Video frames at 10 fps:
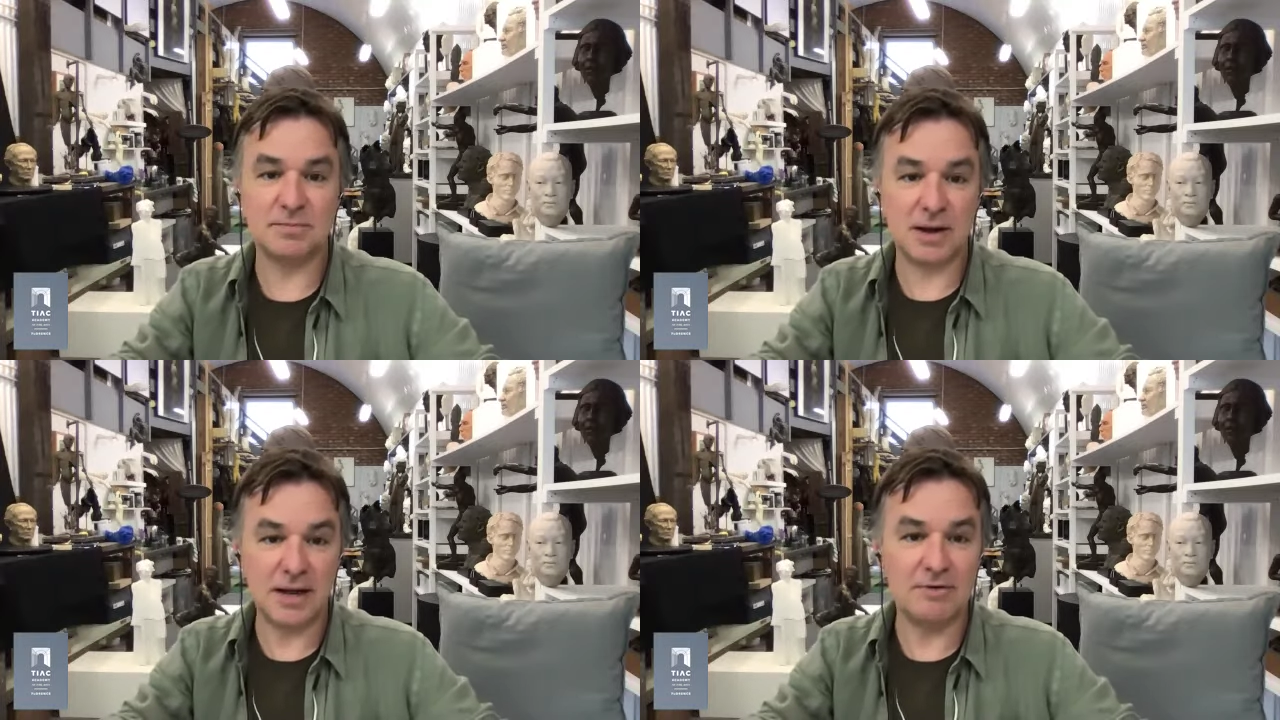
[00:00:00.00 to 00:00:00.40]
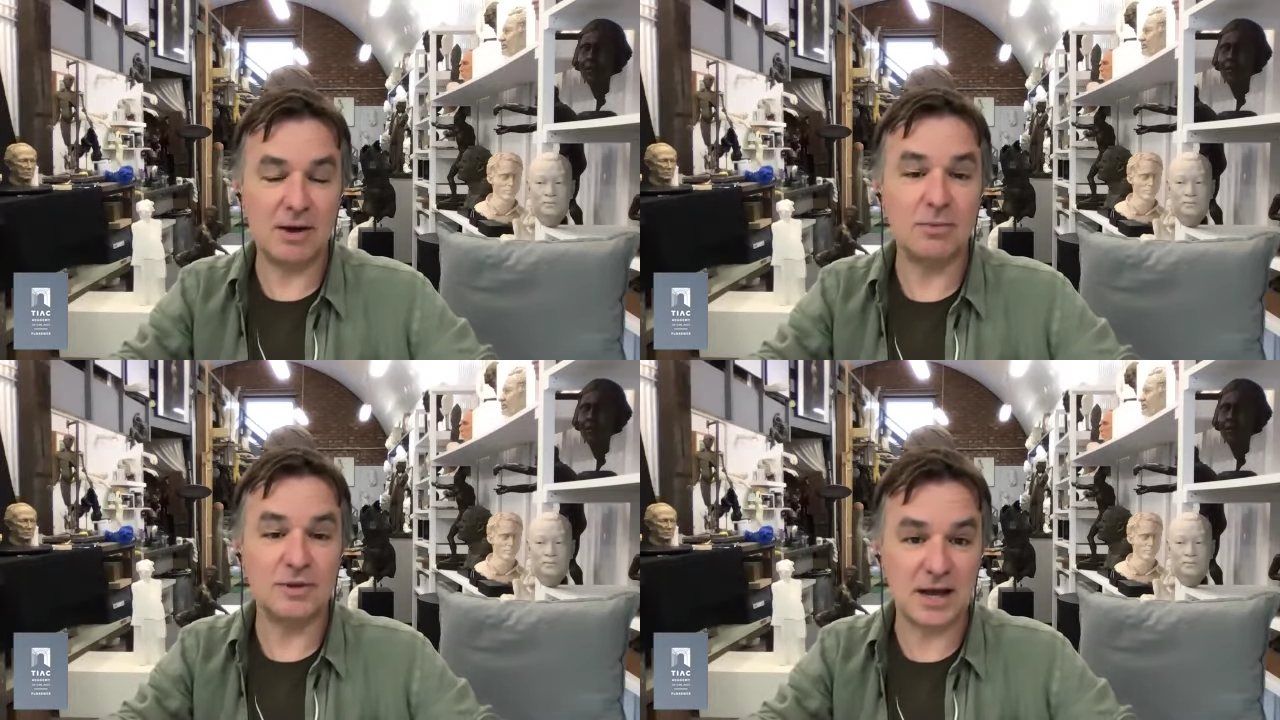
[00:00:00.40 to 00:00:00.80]
play
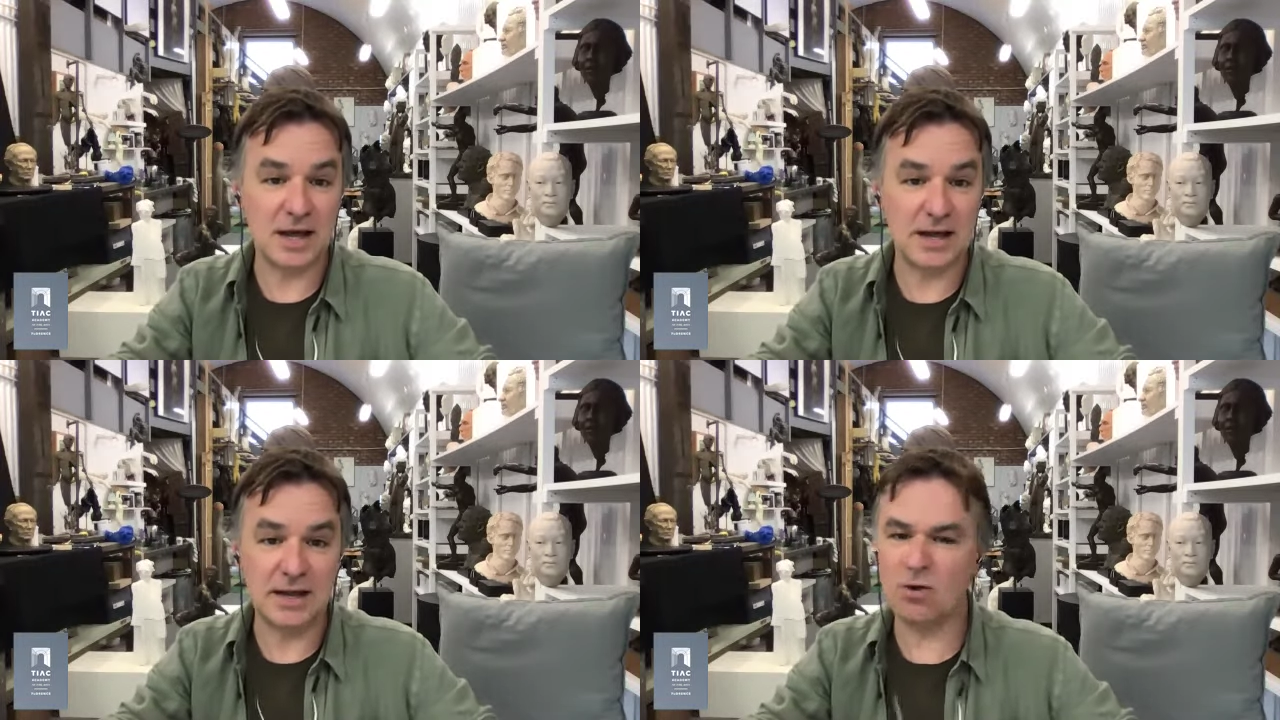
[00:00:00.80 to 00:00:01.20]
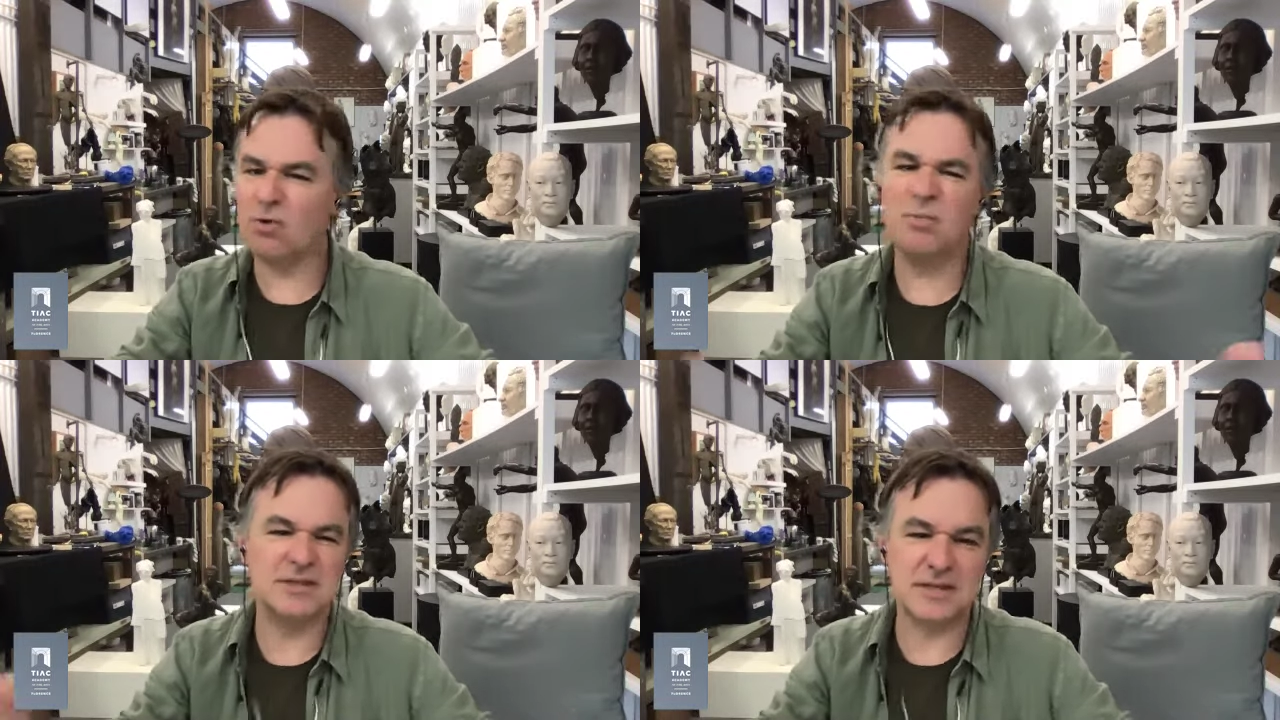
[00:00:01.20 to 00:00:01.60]
around with clay or
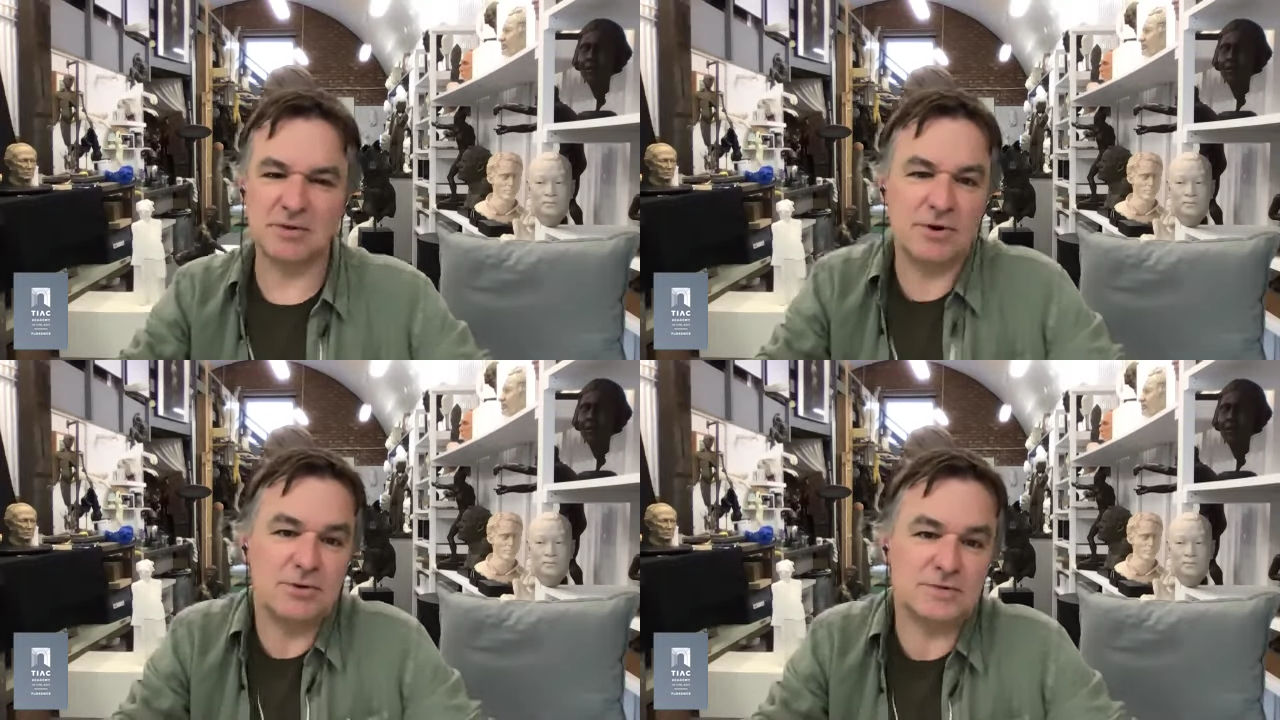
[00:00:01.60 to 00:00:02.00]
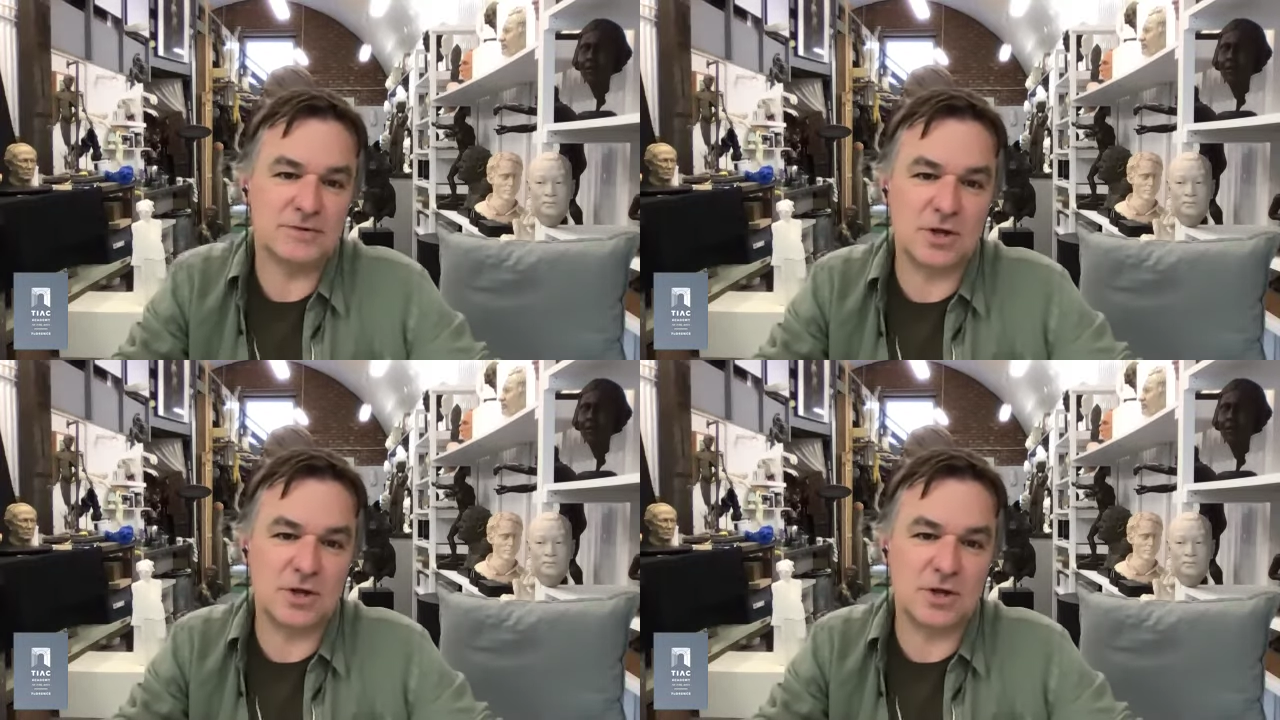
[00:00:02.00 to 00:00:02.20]
materials for